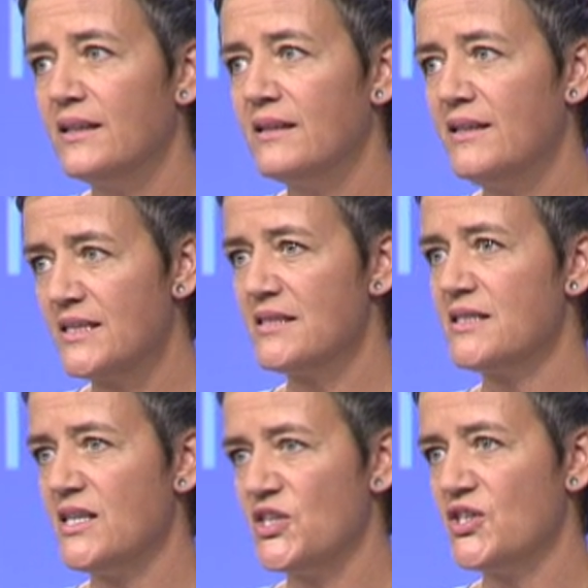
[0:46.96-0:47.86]
This
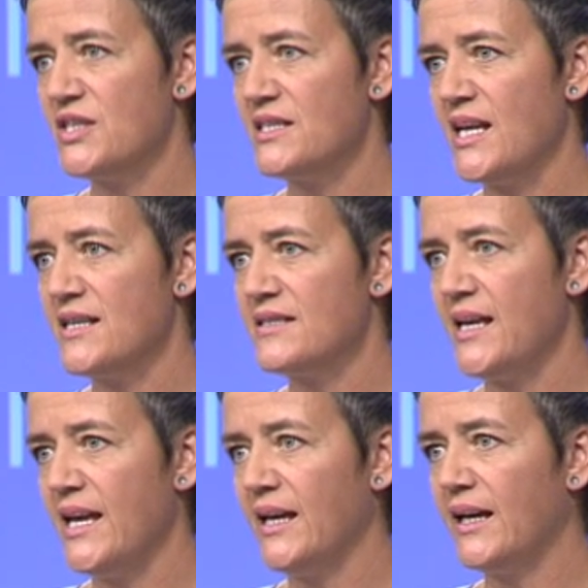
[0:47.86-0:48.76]
decision sends
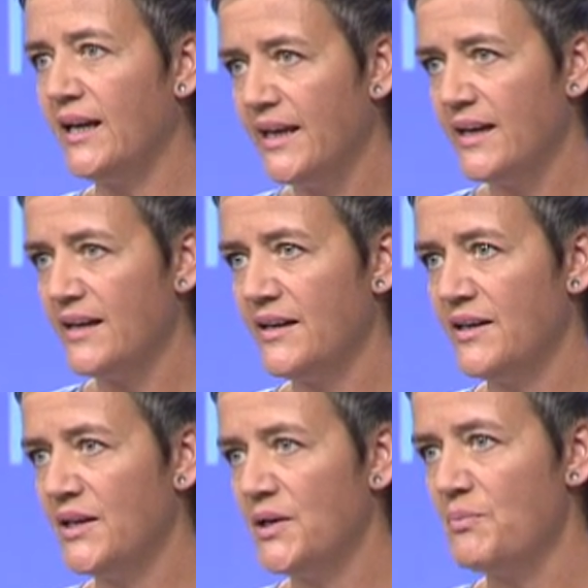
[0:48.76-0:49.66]
a clear
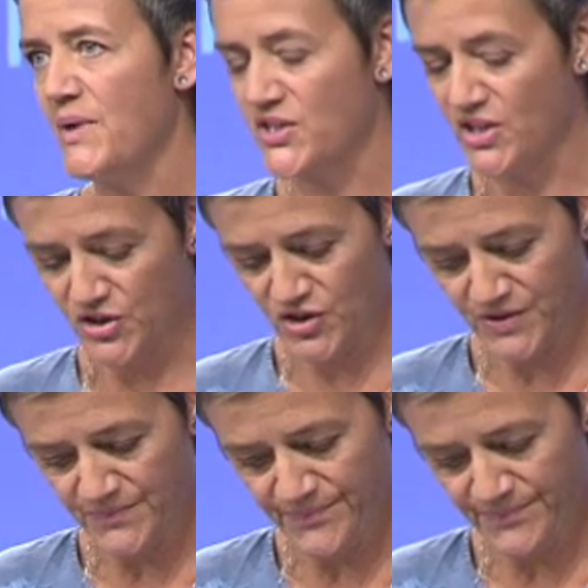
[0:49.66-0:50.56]

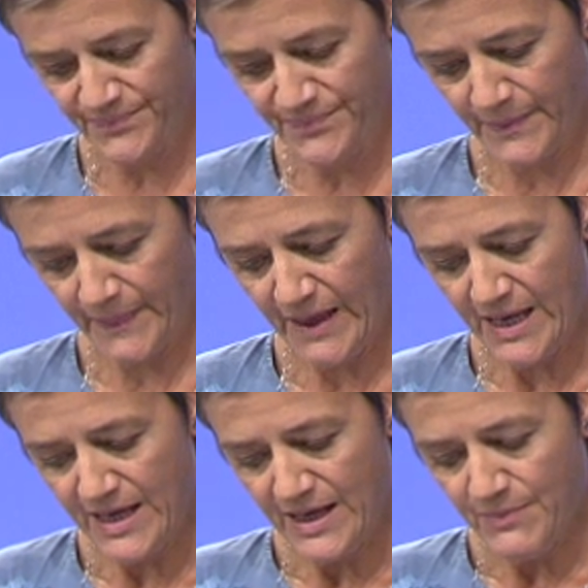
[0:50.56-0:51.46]
message.
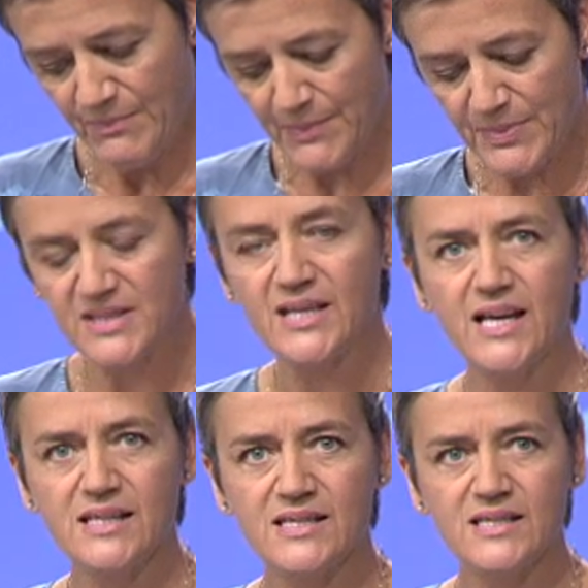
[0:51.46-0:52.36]
Member
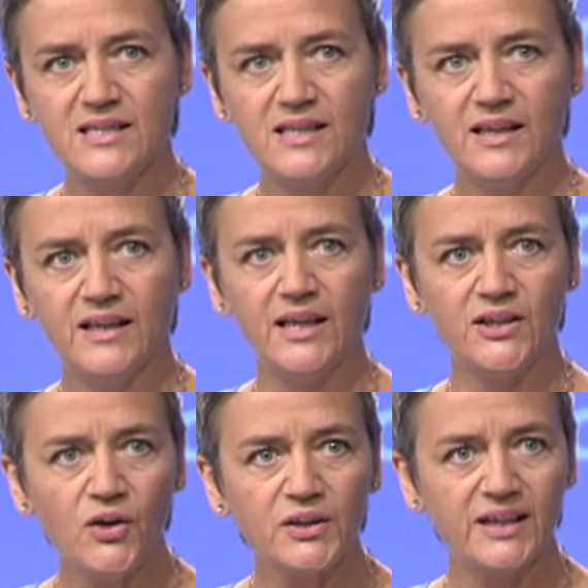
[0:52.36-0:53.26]
states
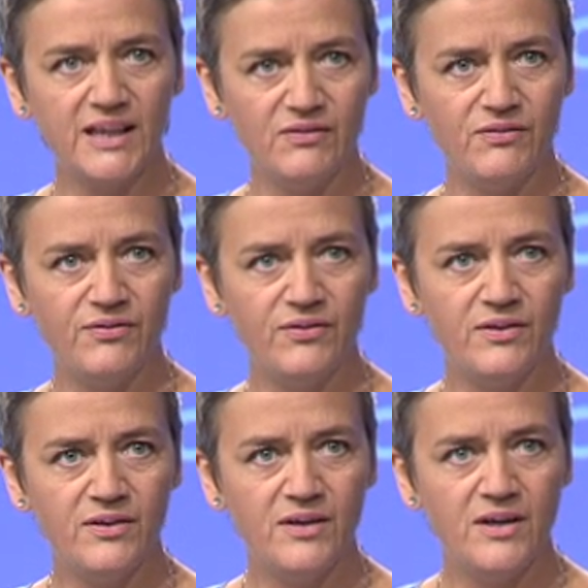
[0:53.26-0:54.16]
cannot give
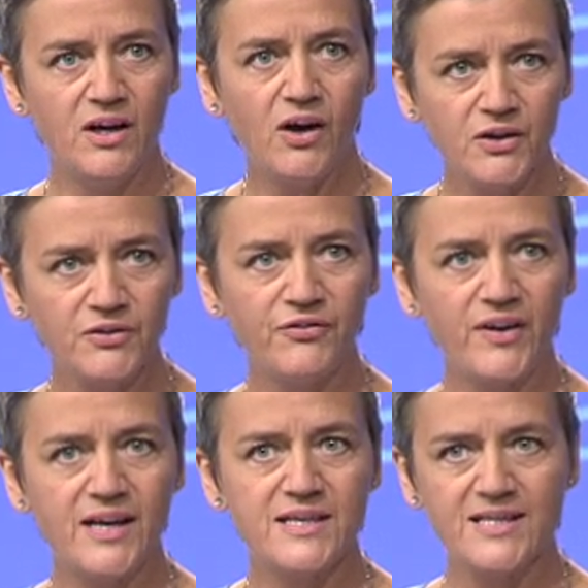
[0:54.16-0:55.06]

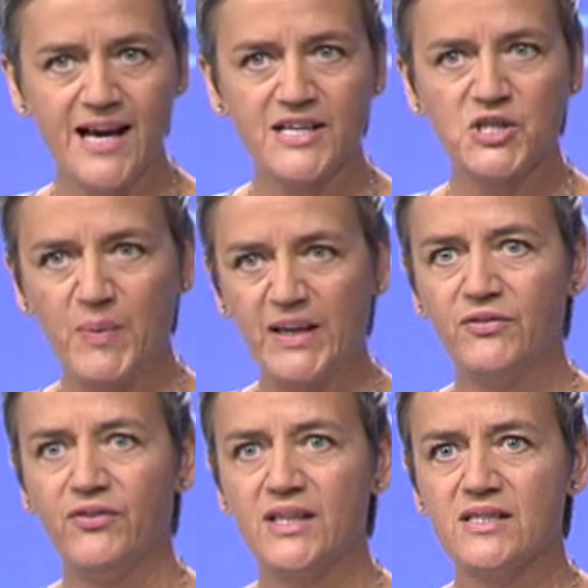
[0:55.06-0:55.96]
unfair tax
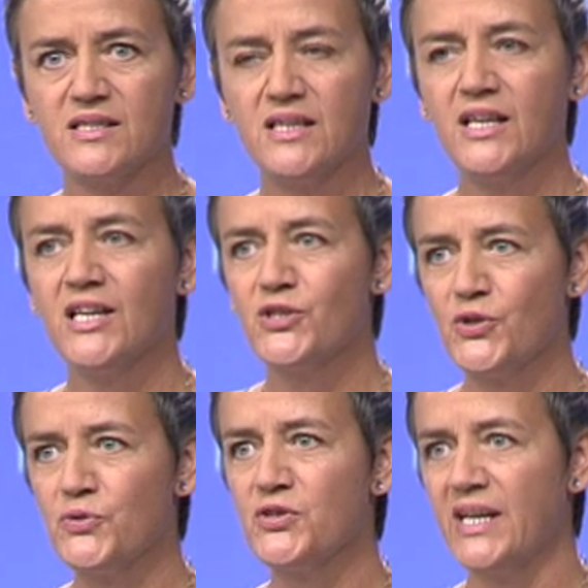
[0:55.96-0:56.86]
benefits
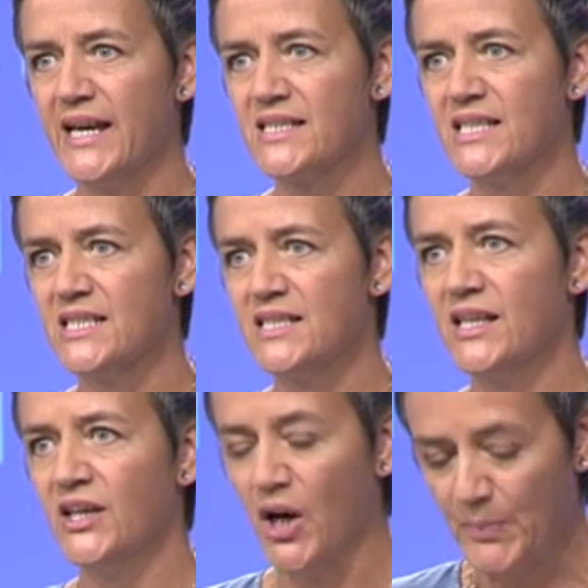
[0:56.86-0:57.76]
to selected
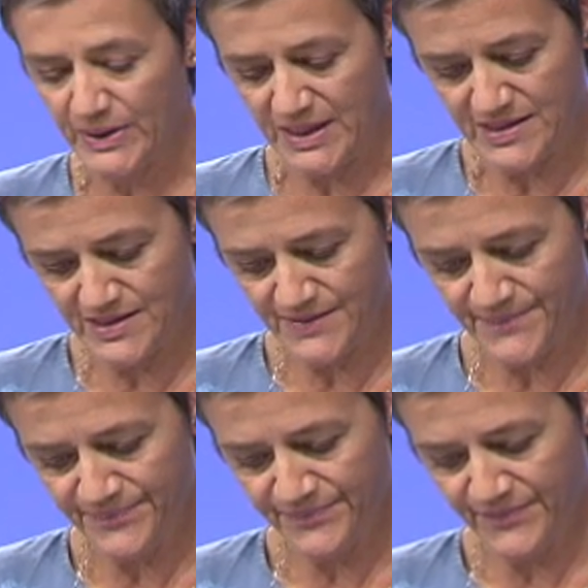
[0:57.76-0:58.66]
companies,
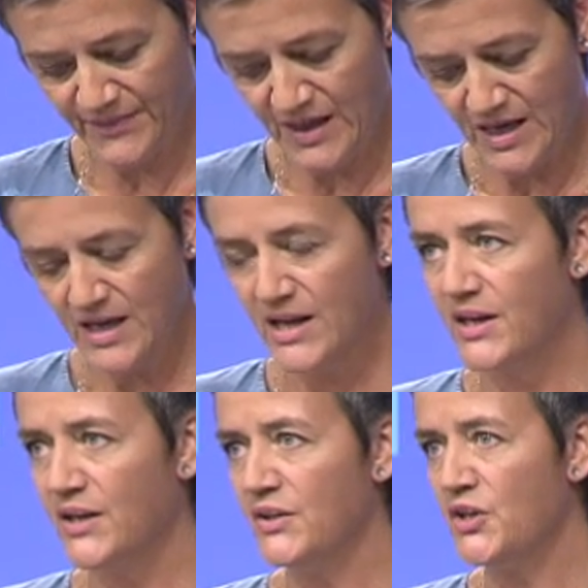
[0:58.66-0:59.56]

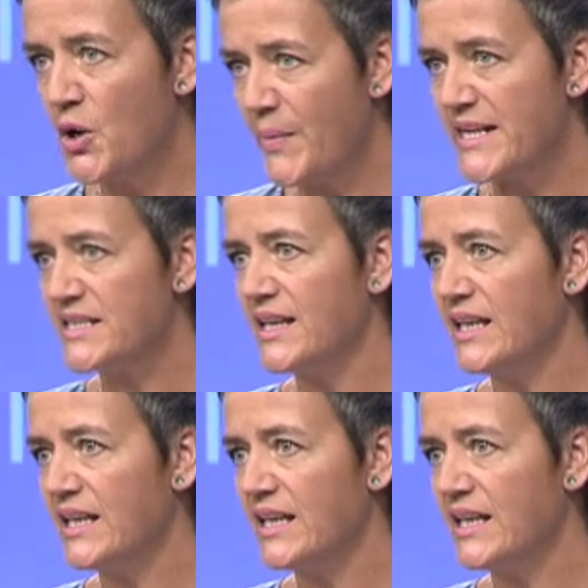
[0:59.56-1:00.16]
no matter